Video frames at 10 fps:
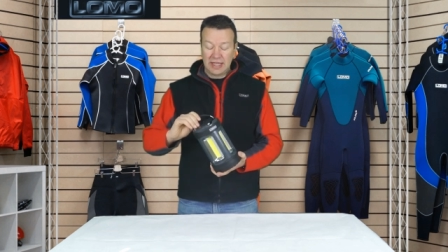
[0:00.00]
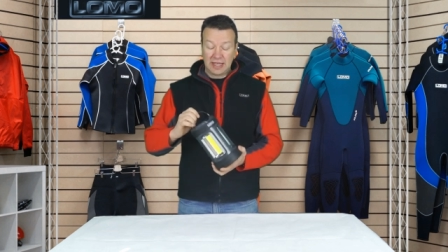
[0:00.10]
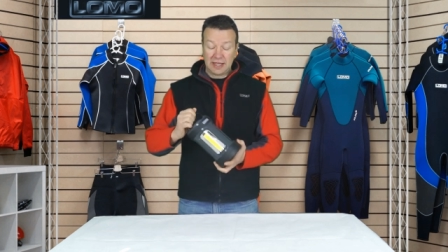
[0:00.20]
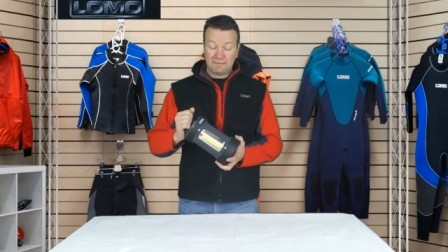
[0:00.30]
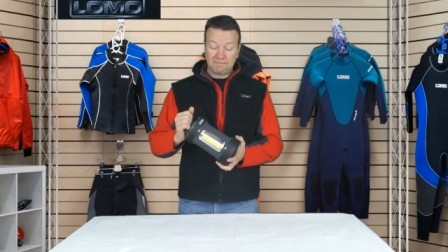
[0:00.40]

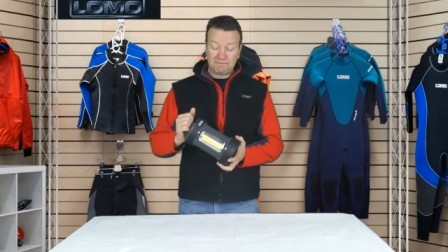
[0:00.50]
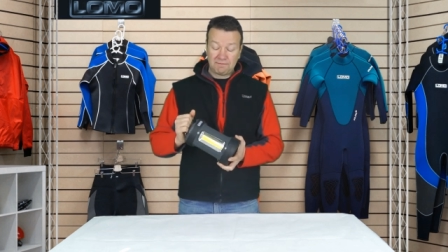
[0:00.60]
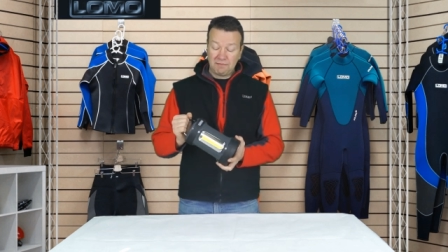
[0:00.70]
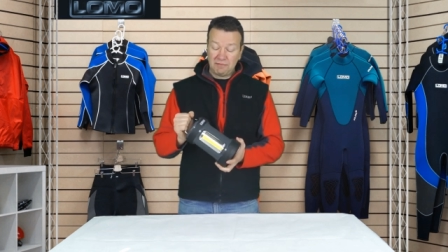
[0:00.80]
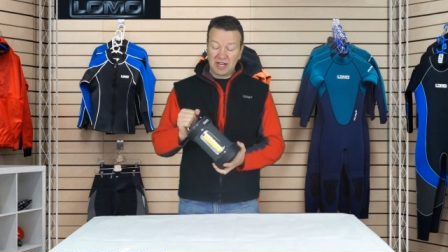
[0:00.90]

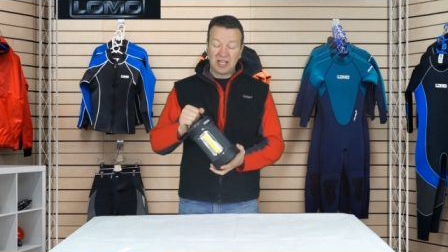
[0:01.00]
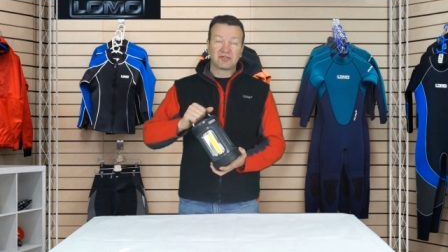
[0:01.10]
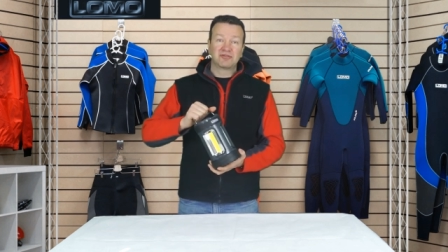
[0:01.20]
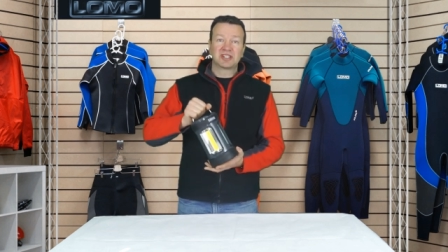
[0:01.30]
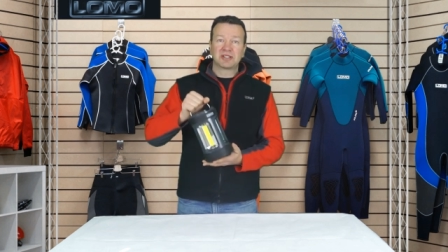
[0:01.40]
Um, but it
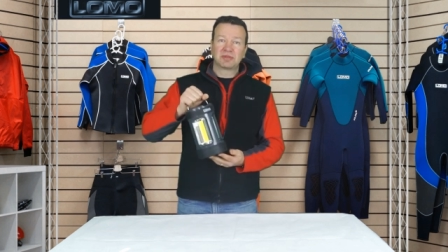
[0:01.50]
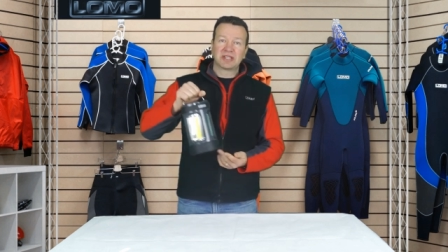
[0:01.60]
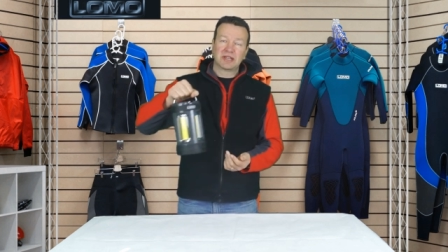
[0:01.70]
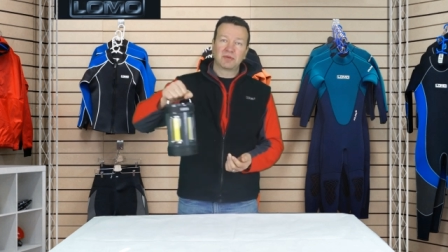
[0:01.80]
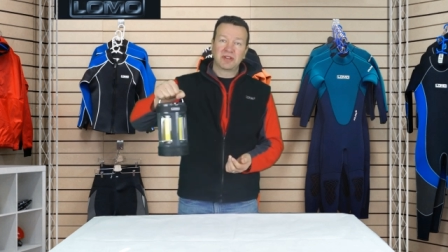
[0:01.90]
is
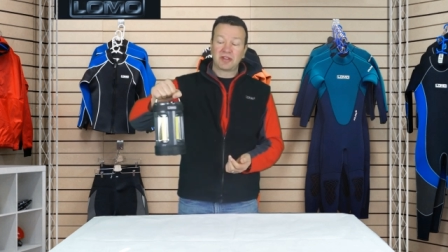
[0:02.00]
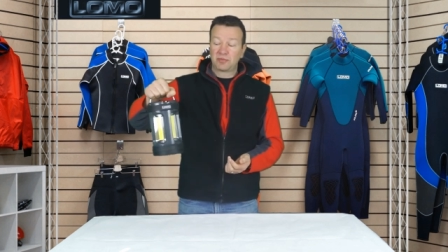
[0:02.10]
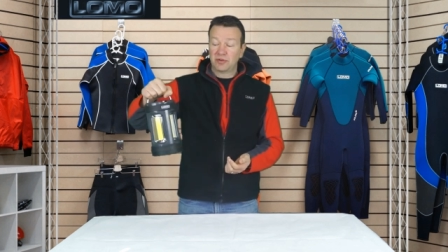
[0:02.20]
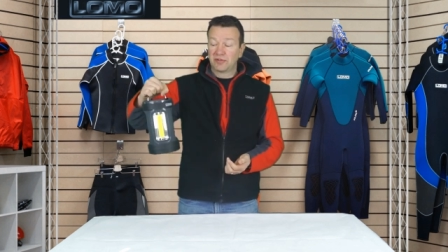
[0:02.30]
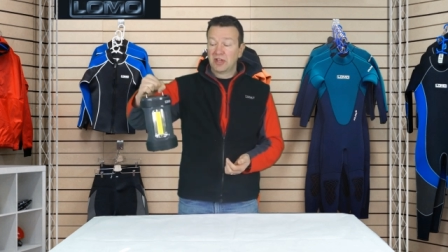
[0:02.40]
reasonably
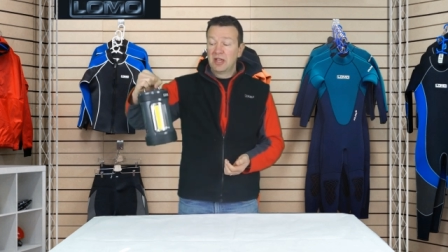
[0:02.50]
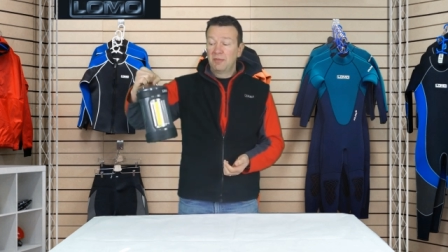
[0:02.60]
weatherproof.